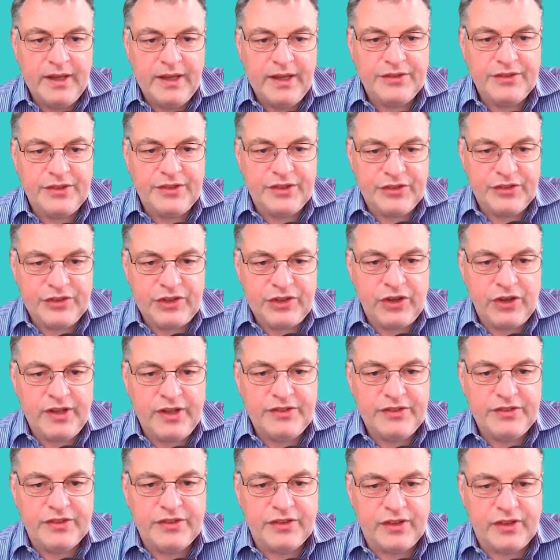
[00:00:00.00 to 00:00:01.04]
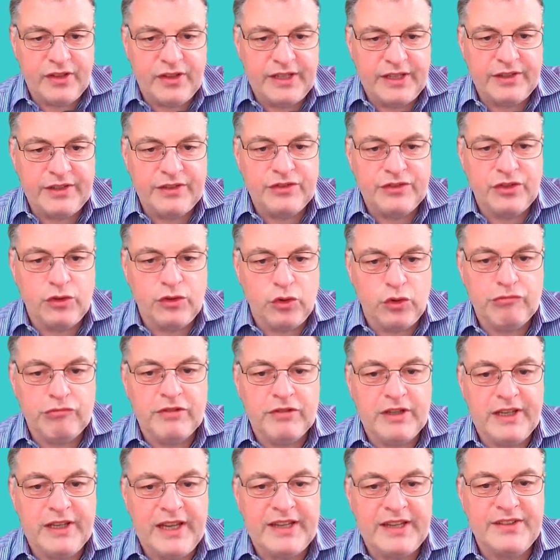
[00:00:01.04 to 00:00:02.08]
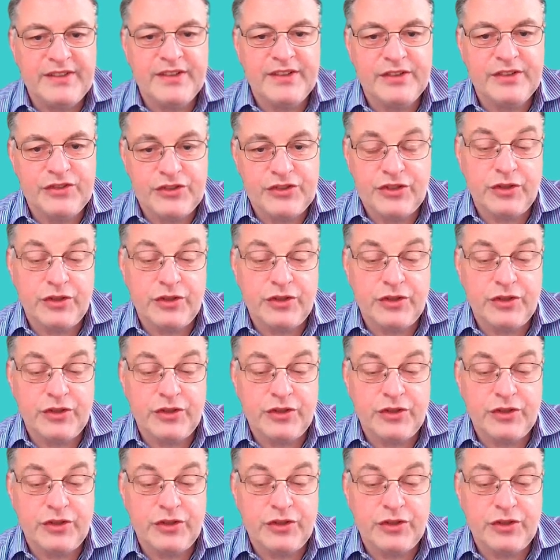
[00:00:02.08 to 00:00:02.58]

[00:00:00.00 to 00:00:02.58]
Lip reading: It's disguised as a link to look related